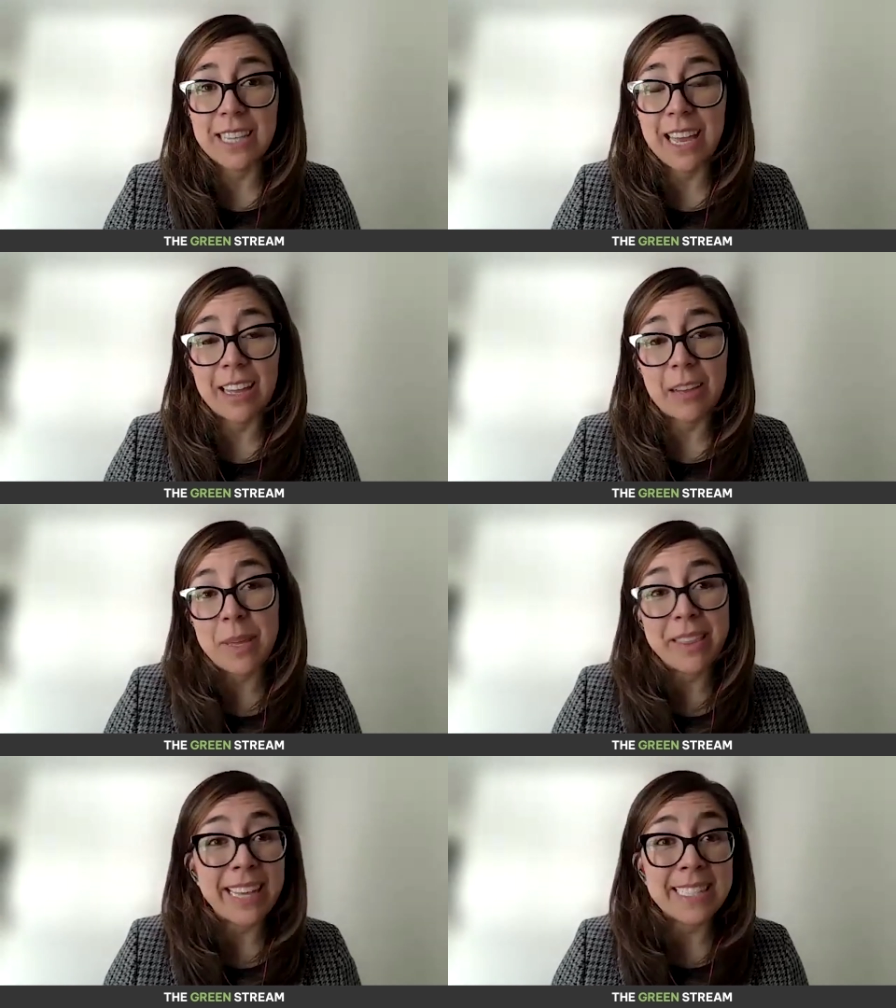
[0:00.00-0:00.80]
Uh, I
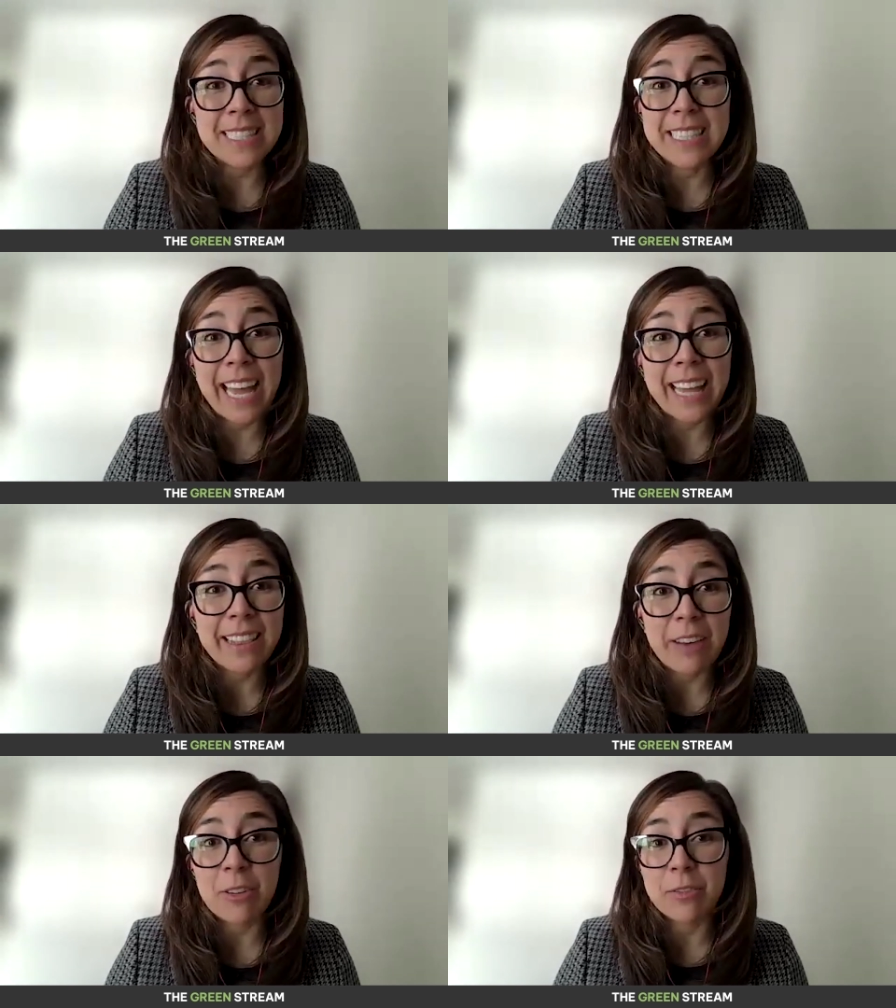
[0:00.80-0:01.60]
mean, that that
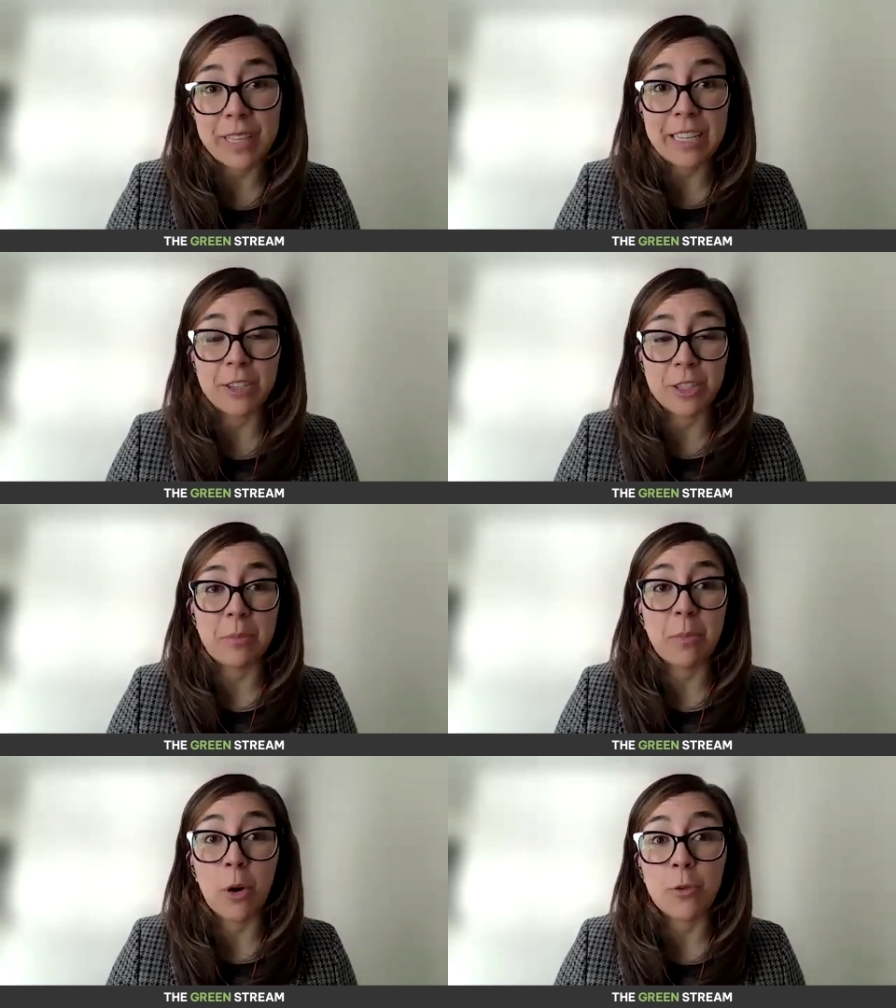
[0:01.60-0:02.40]
level of leadership
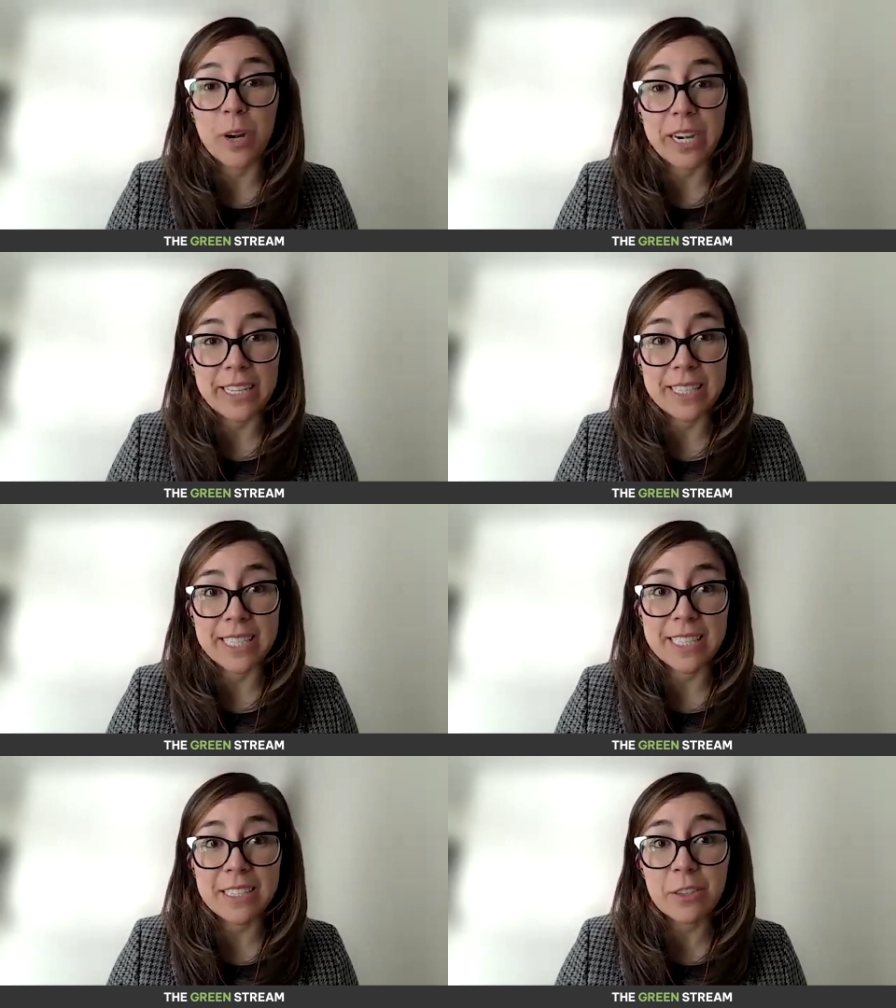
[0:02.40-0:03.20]
already
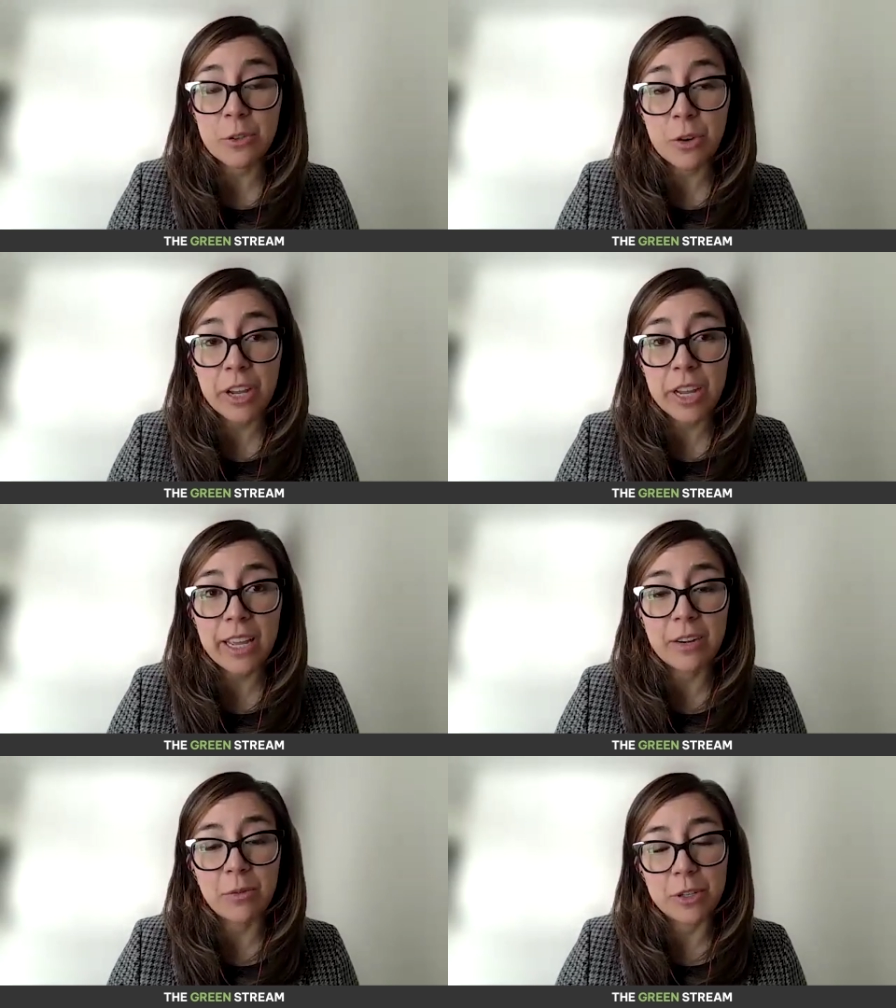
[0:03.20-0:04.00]
exists in Detroit,
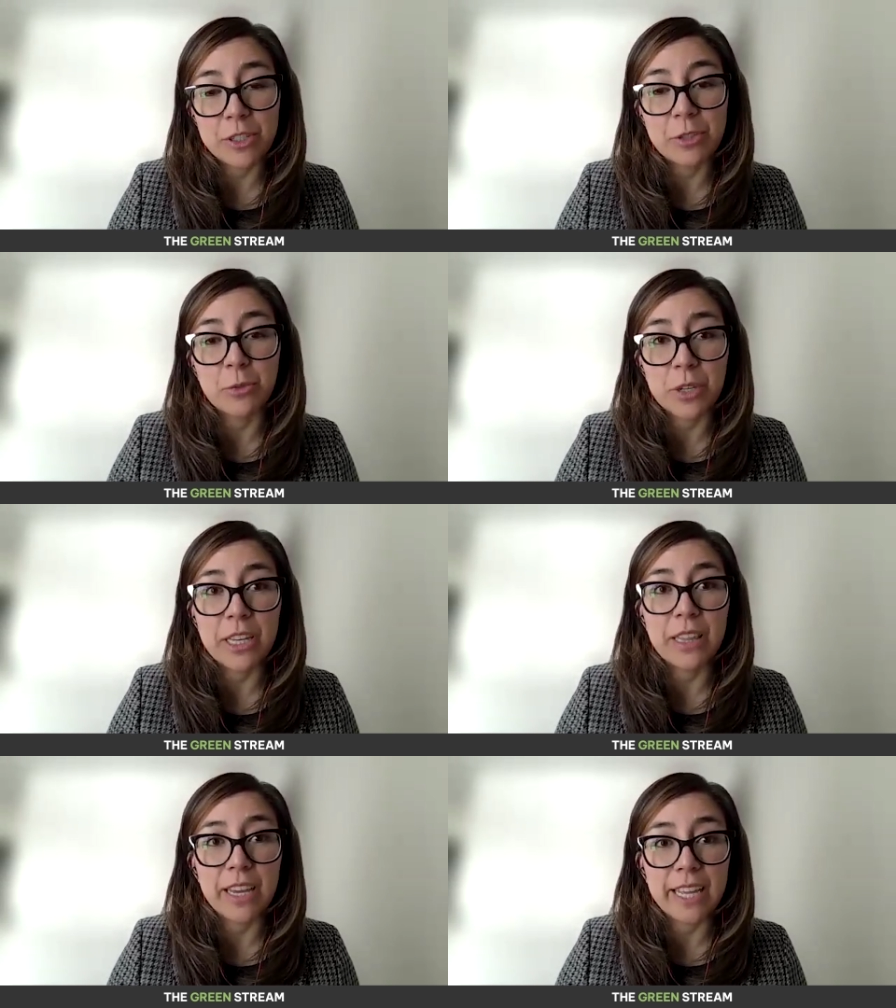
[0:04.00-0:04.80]
and we're just
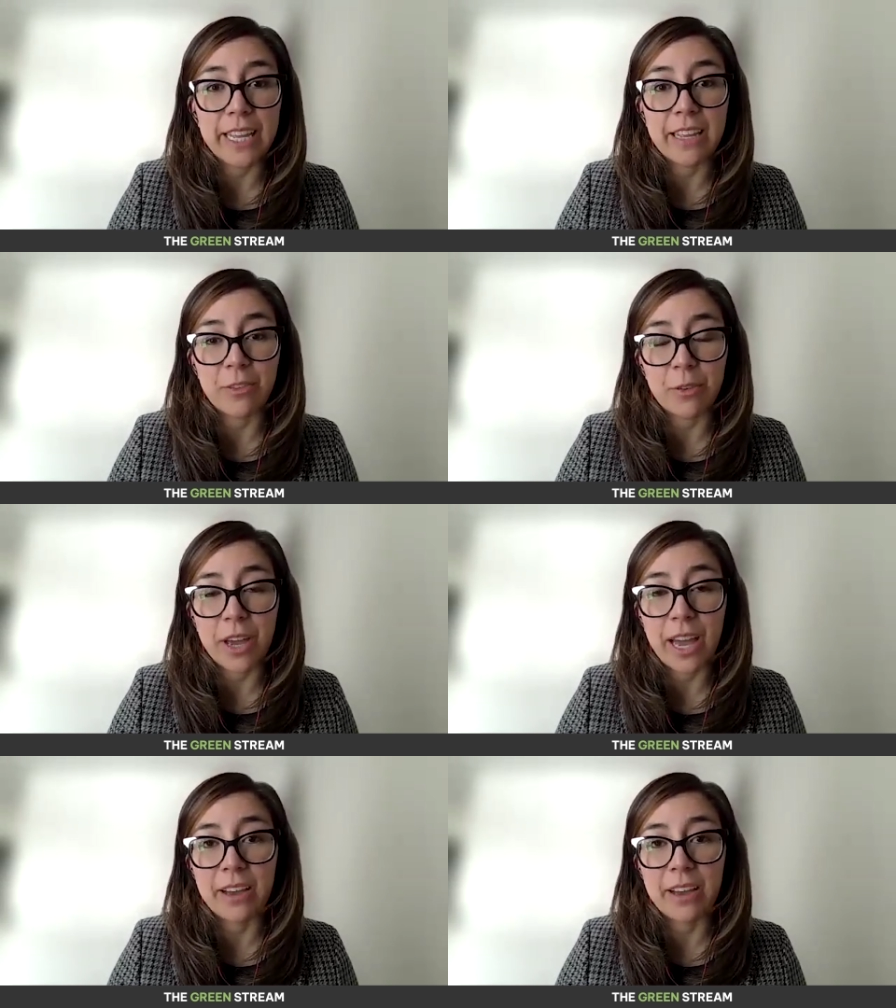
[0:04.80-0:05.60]
really lucky to
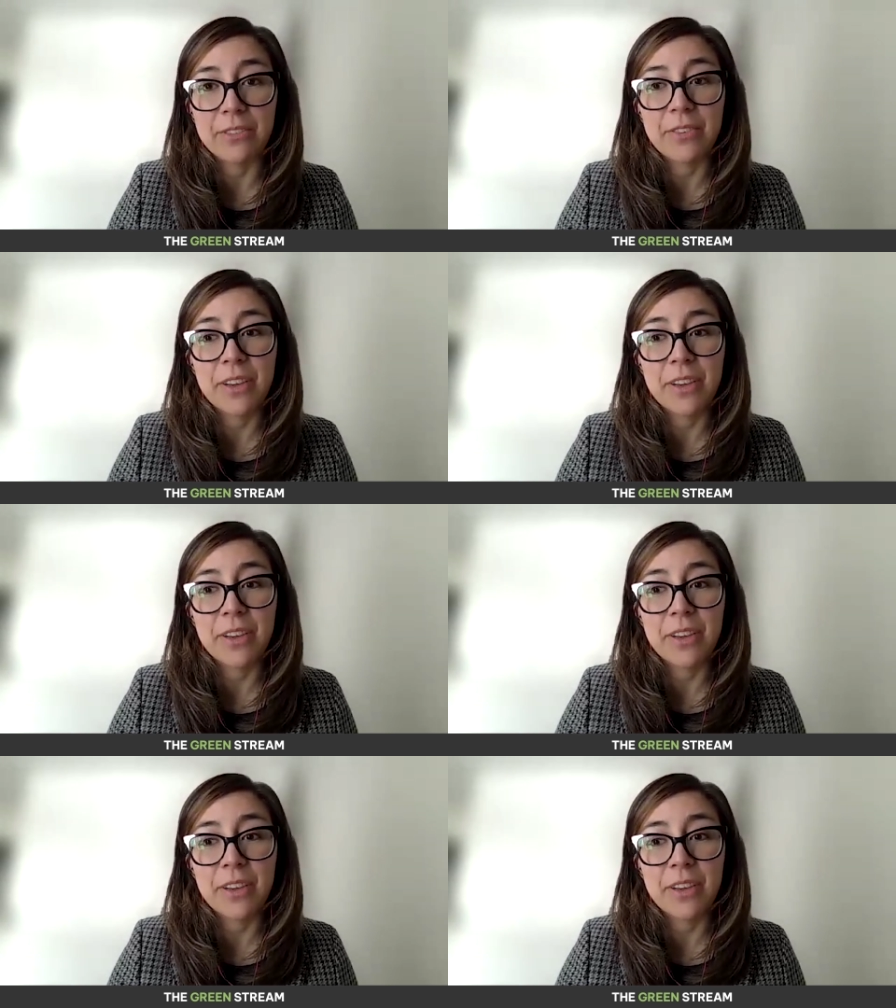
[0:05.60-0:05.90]
have